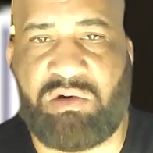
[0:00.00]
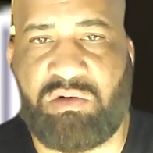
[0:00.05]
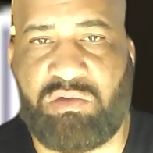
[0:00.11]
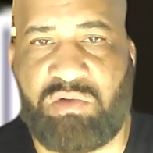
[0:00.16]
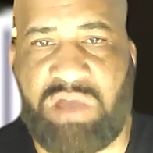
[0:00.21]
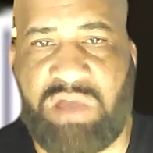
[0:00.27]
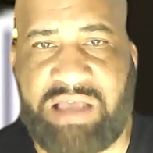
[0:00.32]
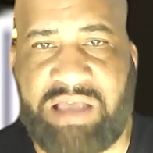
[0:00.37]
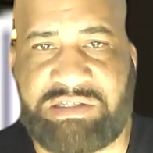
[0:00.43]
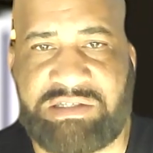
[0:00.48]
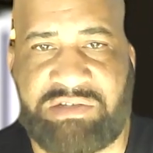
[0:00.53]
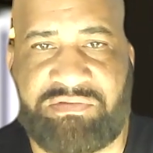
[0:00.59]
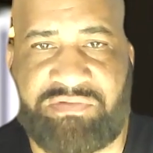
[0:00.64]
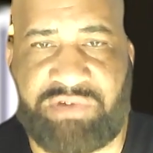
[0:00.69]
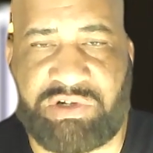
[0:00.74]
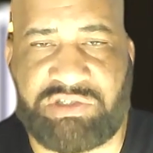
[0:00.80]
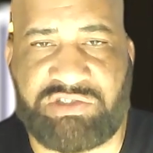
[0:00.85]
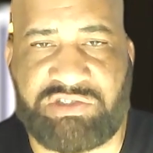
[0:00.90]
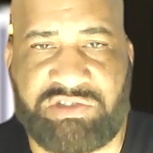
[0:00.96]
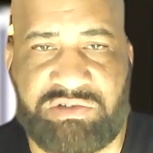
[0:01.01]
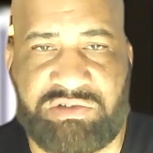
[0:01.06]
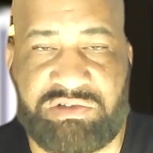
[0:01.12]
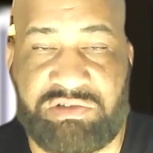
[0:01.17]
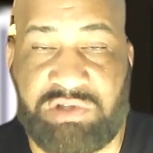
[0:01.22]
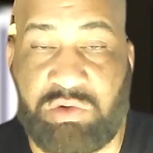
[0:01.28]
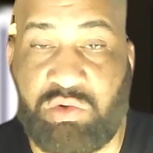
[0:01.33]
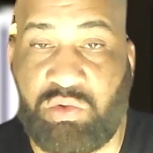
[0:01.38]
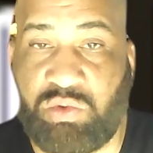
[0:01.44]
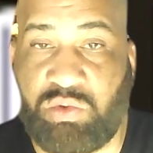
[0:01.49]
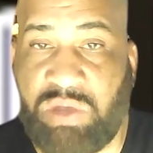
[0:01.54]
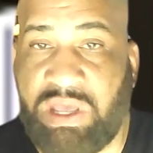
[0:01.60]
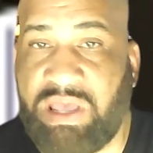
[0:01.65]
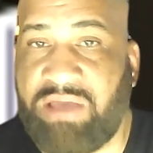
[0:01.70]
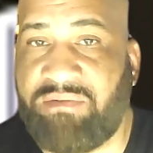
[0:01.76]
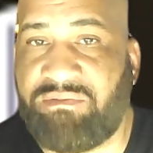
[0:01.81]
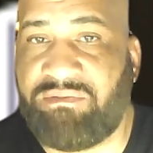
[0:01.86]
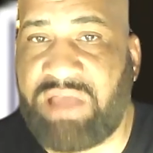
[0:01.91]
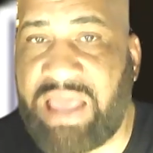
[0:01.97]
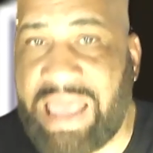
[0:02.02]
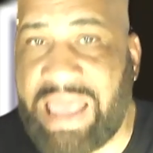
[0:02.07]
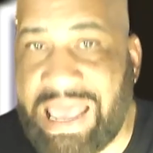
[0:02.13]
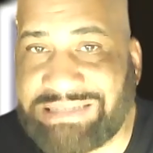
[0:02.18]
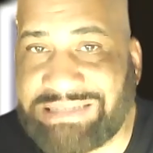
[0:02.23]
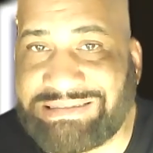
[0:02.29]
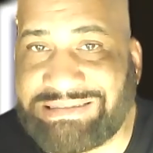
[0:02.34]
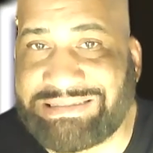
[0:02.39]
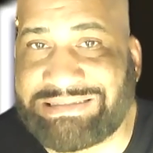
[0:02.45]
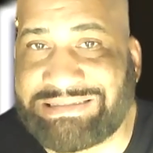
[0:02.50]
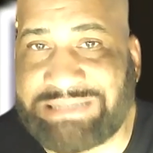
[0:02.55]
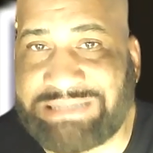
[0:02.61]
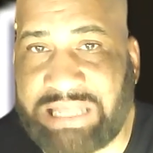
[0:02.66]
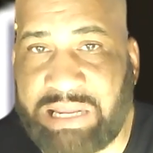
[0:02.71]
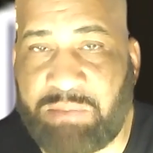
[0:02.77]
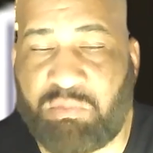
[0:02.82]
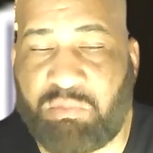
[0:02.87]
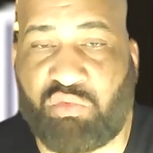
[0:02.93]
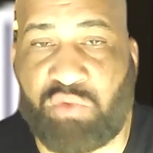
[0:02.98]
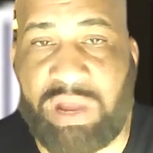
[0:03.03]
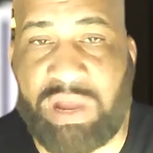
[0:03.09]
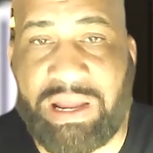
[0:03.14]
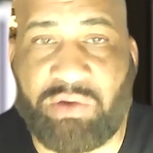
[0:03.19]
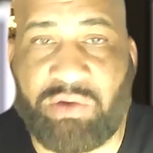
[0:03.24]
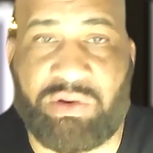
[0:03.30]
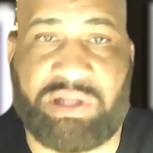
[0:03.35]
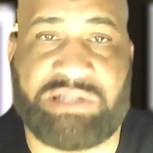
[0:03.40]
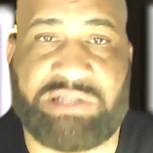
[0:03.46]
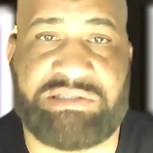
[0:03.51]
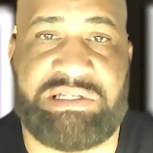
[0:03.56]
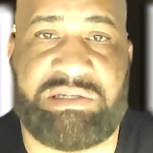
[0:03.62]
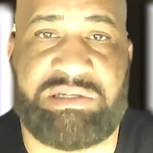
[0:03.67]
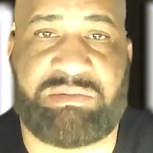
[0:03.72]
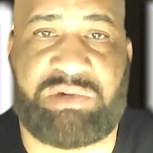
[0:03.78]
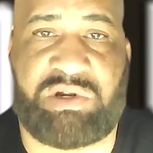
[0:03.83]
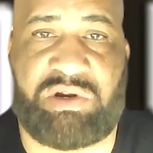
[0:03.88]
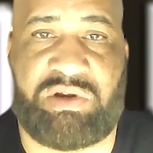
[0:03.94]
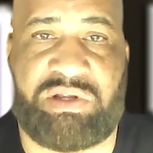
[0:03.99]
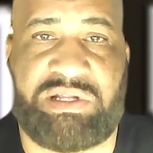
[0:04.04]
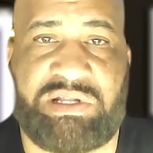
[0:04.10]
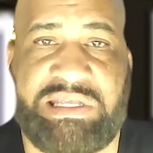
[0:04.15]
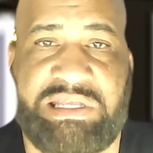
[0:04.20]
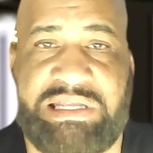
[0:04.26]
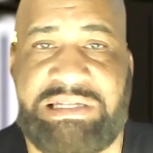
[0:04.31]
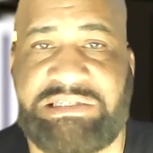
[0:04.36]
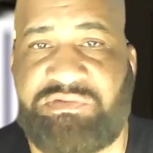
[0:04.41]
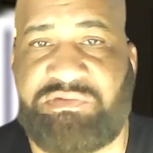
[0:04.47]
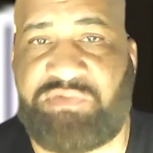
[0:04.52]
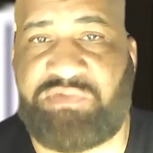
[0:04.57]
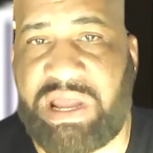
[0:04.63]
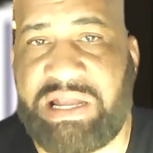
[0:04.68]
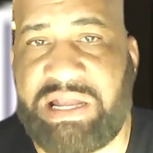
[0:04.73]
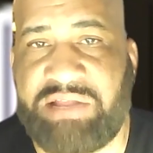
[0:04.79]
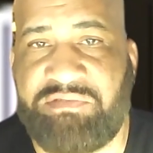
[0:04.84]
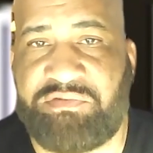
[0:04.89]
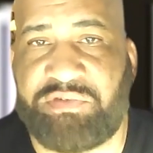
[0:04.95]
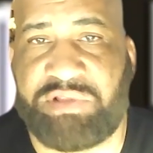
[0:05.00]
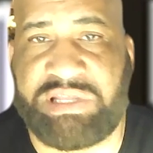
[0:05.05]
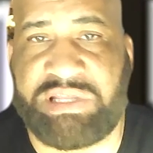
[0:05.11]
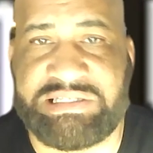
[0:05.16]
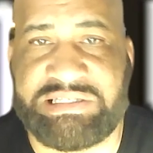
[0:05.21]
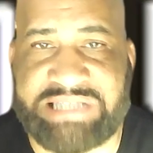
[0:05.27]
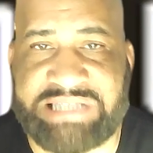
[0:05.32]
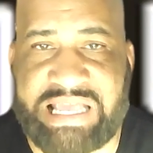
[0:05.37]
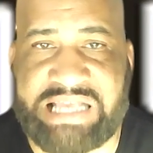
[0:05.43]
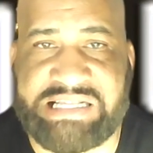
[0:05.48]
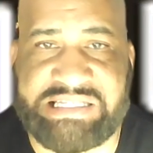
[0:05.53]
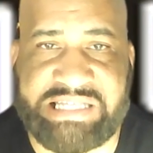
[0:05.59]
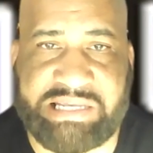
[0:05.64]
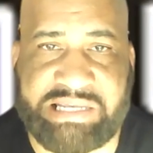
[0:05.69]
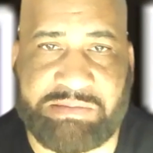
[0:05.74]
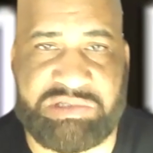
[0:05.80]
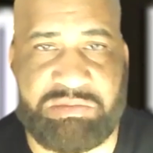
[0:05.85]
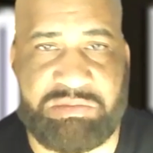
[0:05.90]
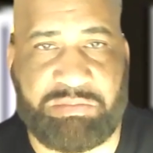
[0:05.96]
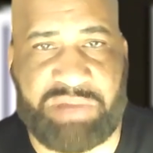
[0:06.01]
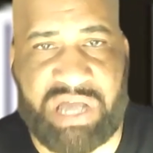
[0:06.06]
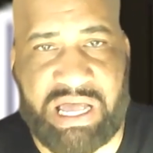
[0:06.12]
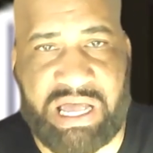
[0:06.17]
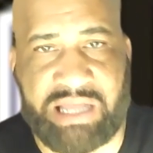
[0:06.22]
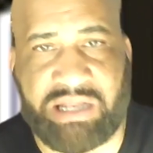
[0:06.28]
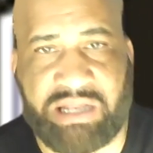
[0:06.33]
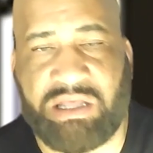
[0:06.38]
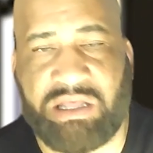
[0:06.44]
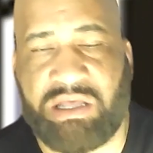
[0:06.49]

who has the same record as them currently and is fighting for the exact same spot.